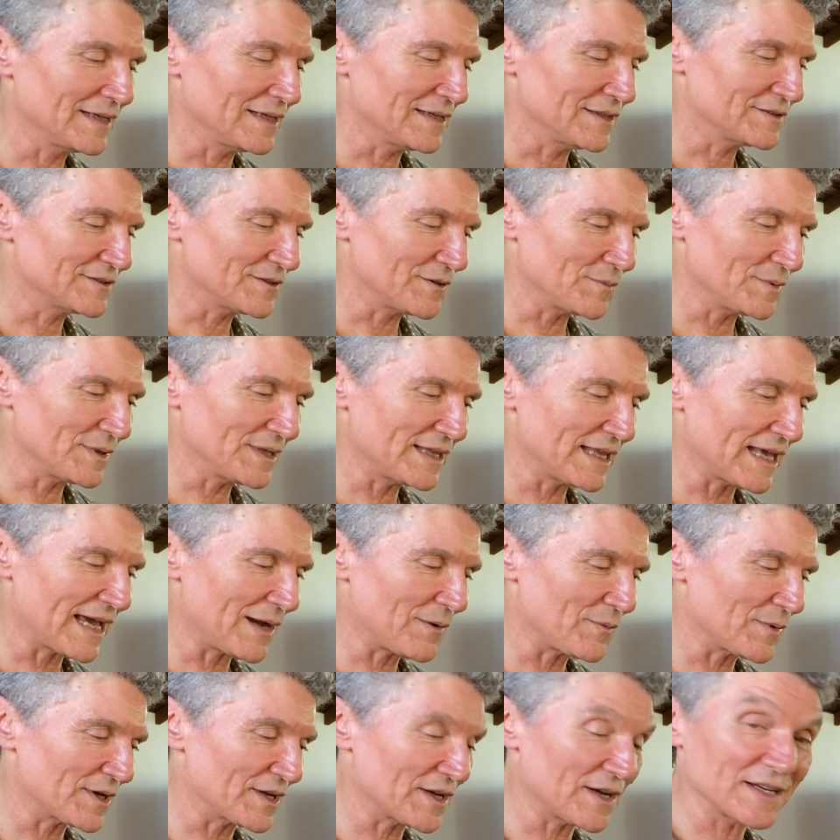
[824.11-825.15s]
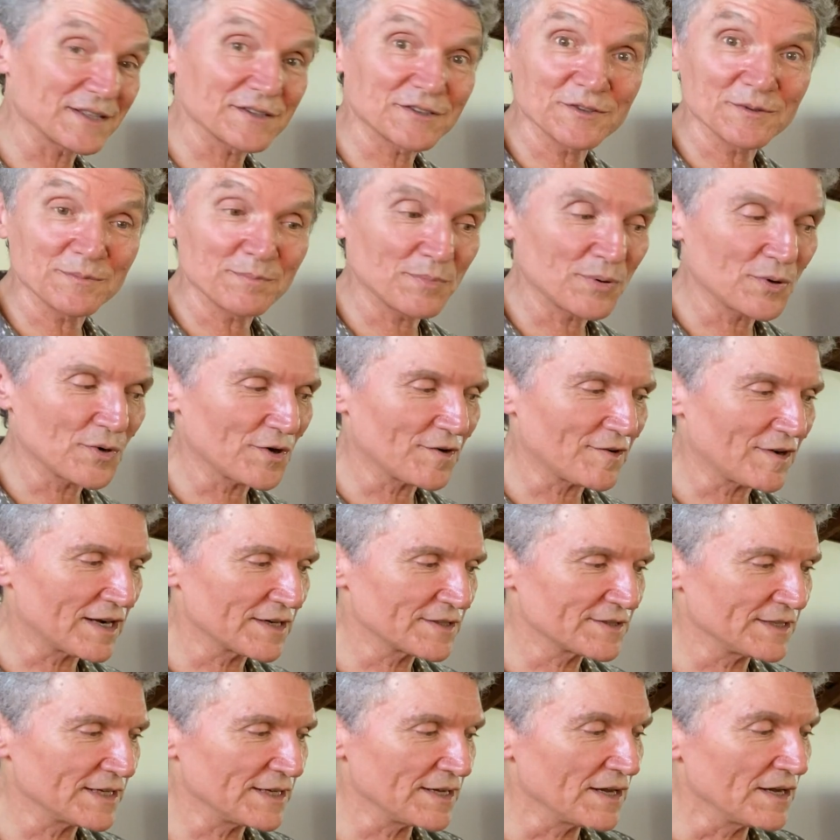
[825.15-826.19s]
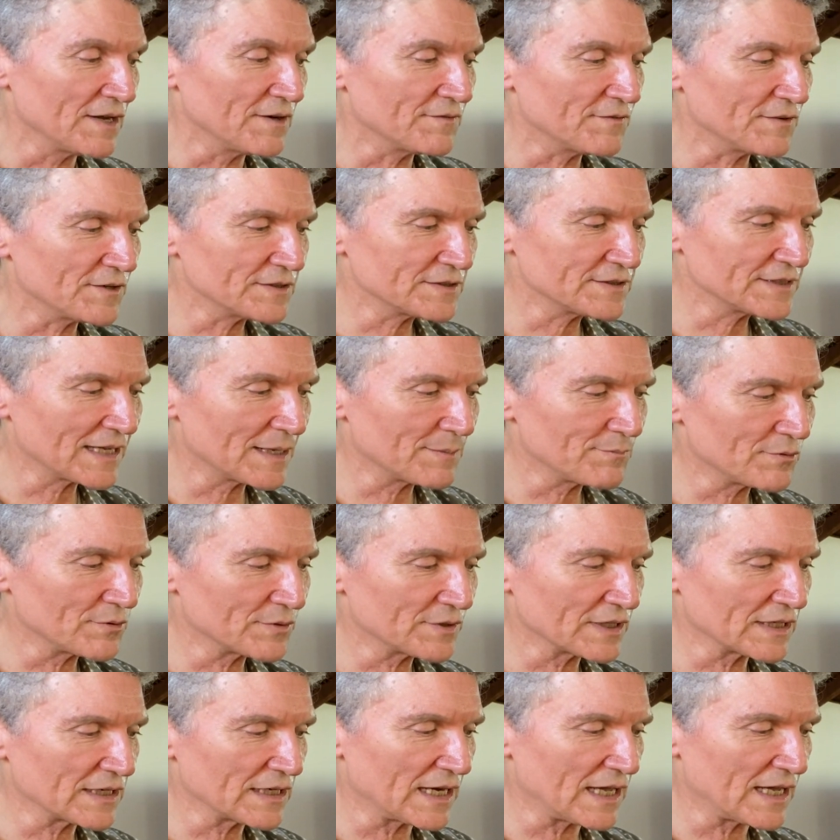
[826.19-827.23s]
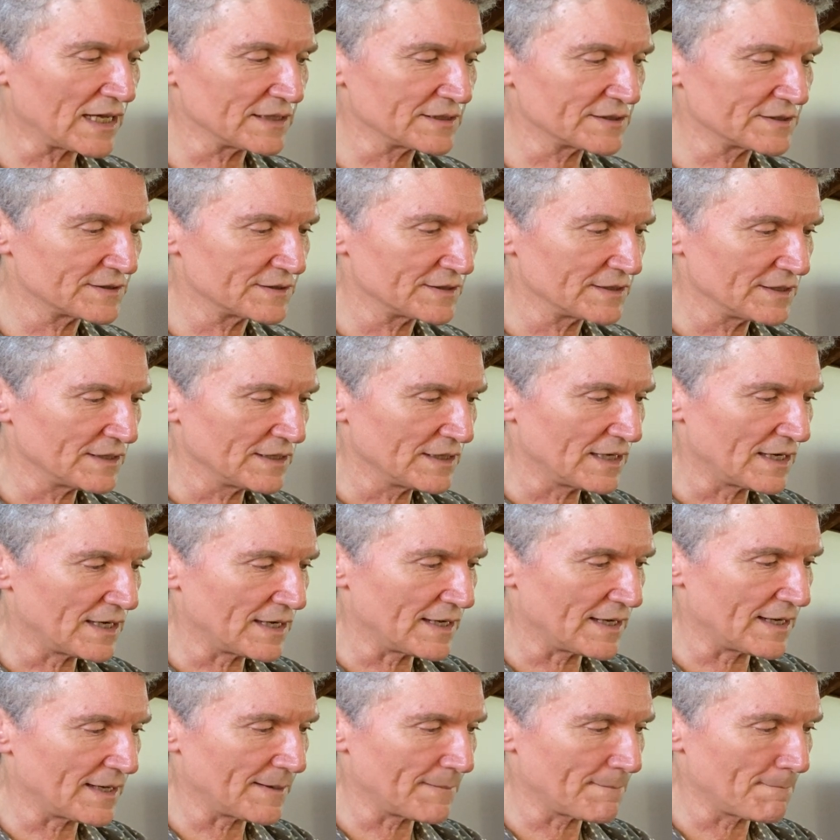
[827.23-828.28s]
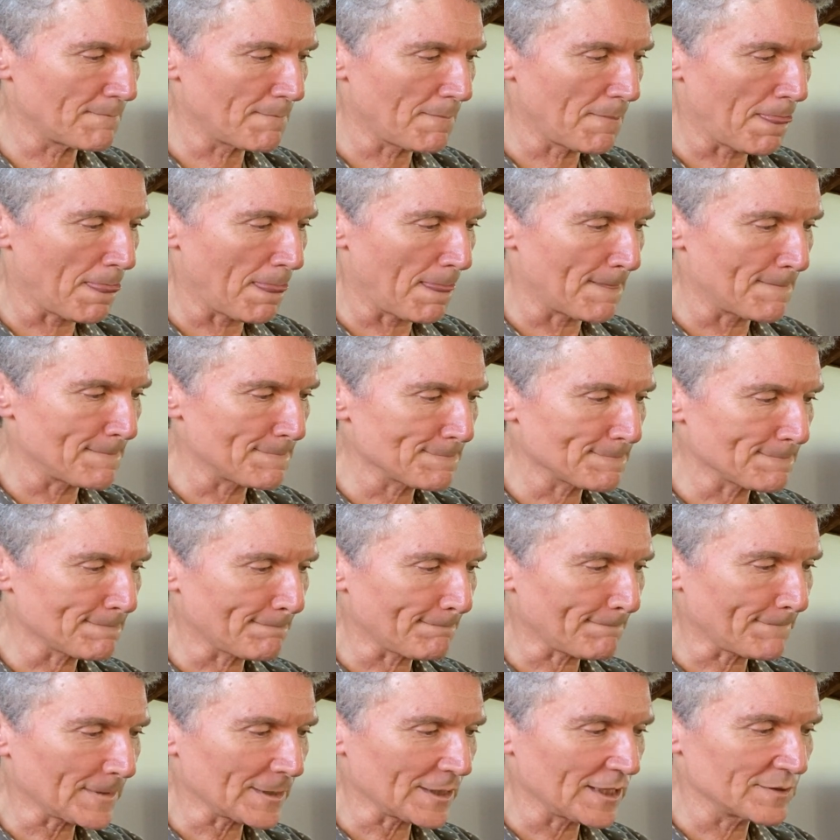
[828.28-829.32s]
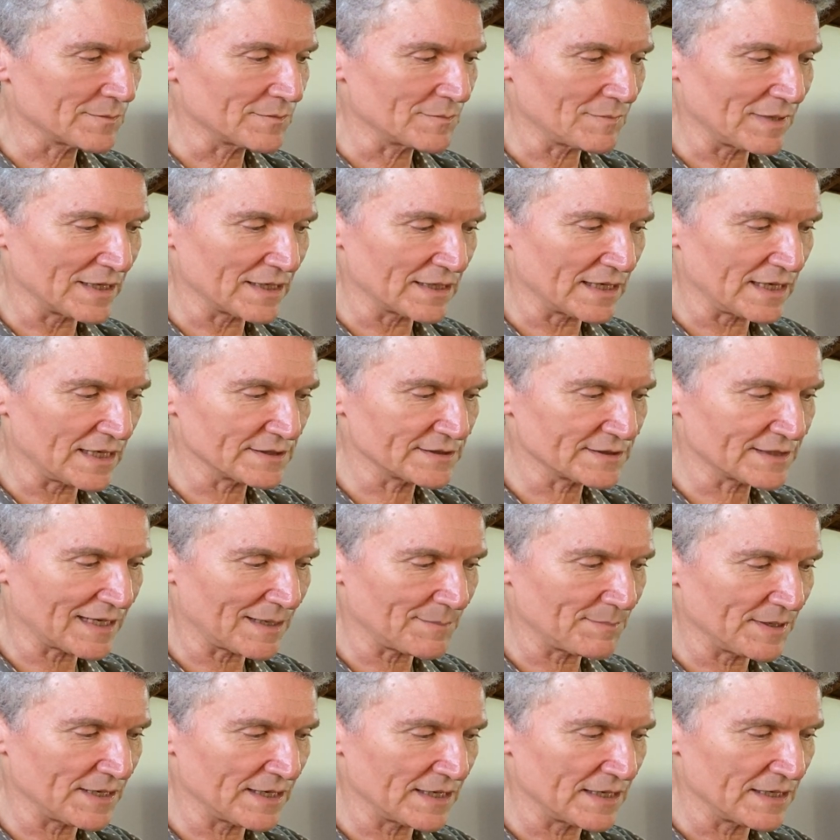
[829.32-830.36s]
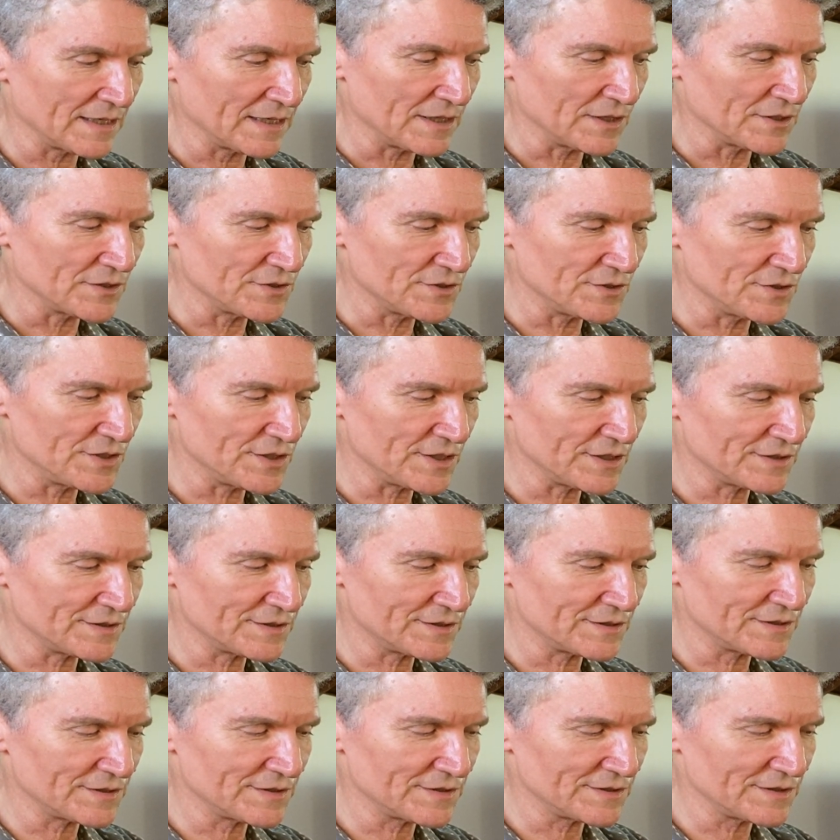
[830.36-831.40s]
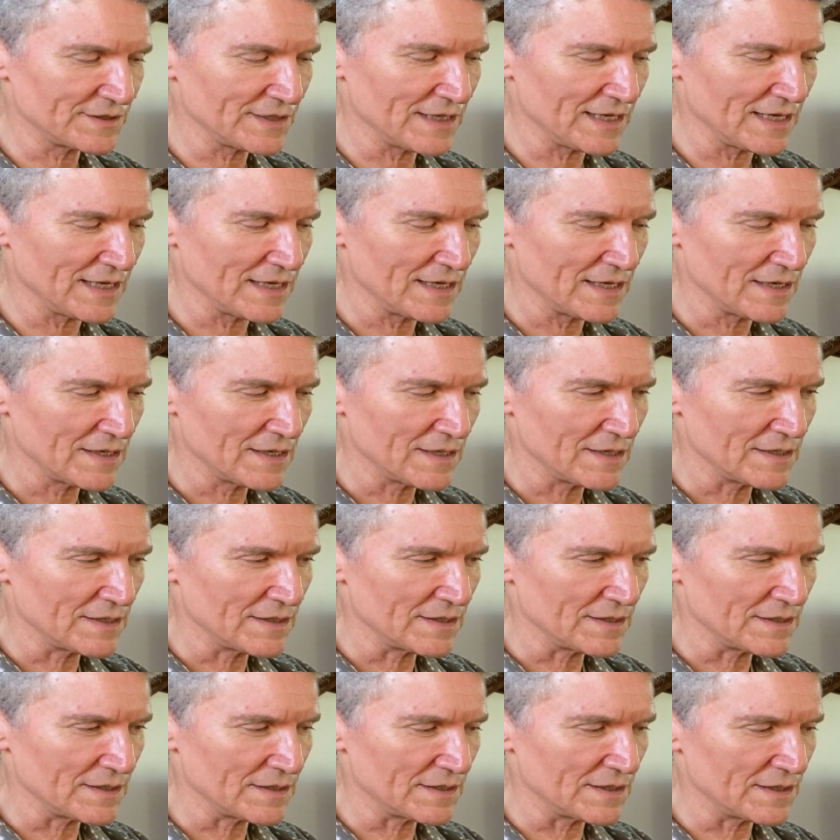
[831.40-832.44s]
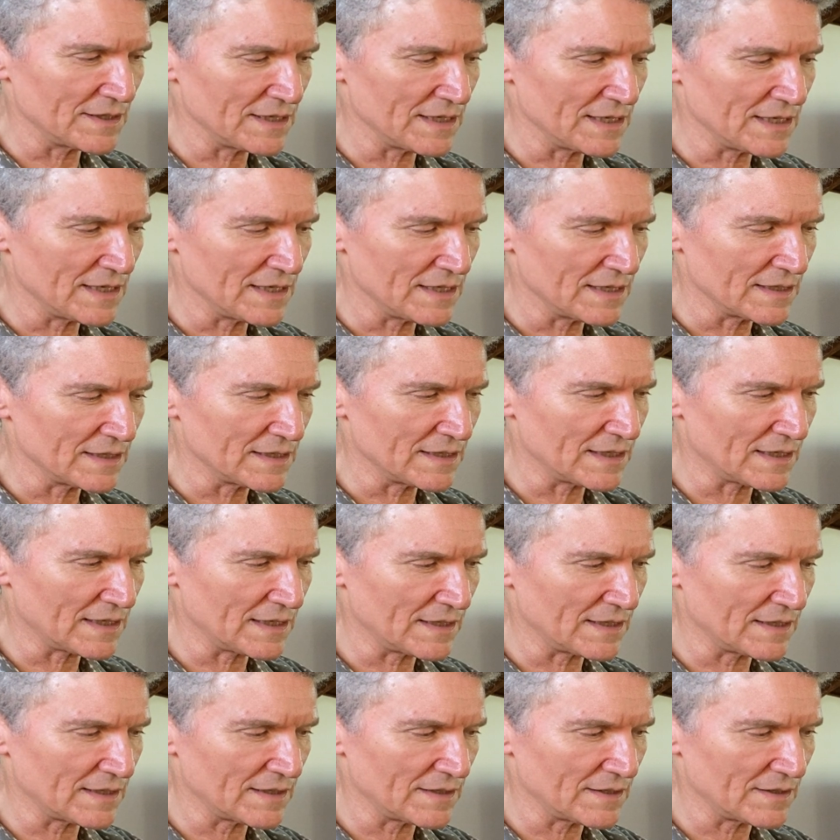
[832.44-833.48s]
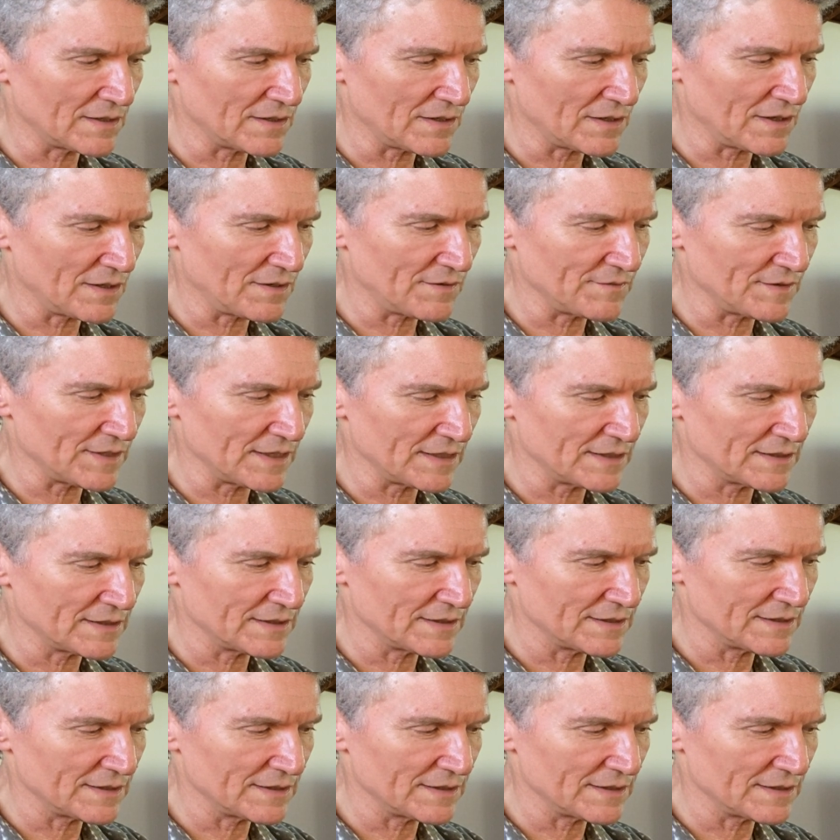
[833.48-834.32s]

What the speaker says: So with that, we're going to pour our tea. Firstly, I brought the glass, my glass cup here, just to see the color of it.